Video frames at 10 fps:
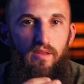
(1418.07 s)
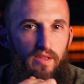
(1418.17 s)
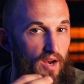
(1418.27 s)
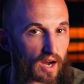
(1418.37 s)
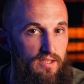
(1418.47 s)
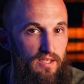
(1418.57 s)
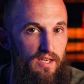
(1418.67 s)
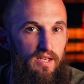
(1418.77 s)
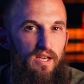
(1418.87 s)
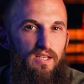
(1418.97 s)
The
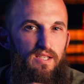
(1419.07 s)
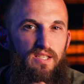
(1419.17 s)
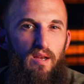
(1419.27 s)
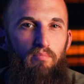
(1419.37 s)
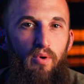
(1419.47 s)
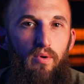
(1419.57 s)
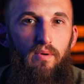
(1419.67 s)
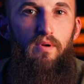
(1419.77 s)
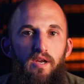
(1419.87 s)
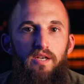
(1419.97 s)
NOX18 is simple.
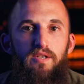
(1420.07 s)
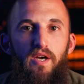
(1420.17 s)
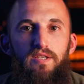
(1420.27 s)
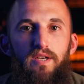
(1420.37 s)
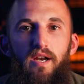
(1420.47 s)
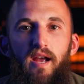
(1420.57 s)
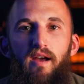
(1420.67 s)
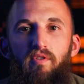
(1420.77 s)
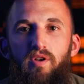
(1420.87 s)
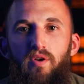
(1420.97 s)
It does not
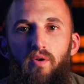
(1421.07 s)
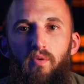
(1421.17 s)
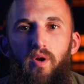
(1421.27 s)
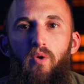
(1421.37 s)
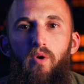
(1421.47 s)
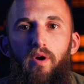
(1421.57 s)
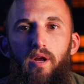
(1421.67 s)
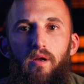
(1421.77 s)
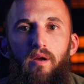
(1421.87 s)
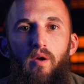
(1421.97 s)
have internal
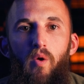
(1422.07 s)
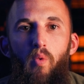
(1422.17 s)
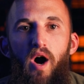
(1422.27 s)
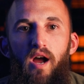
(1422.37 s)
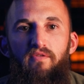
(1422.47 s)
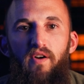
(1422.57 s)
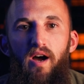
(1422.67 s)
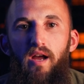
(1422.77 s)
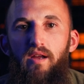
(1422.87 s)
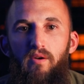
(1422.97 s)
recording,
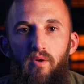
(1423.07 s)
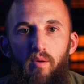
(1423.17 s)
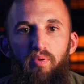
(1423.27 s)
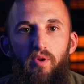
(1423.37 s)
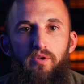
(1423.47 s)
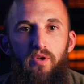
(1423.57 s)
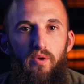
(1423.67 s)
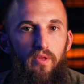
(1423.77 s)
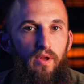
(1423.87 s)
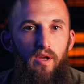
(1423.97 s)
Wi-Fi, or
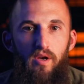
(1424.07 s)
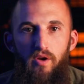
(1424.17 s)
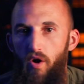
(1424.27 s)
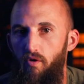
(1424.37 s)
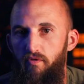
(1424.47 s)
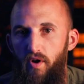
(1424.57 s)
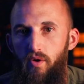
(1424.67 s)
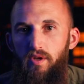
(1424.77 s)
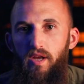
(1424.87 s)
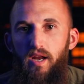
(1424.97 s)
Bluetooth. No
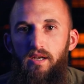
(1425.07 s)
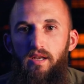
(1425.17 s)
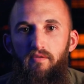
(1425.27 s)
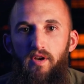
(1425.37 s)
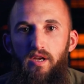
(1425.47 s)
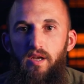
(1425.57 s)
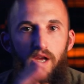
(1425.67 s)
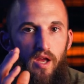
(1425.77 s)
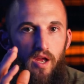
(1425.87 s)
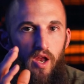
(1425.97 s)
phone connectivity,
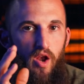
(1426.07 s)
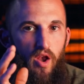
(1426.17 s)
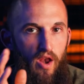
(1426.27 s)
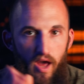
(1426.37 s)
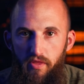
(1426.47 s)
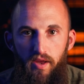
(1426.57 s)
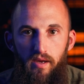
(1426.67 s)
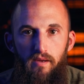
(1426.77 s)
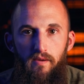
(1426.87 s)
nothing.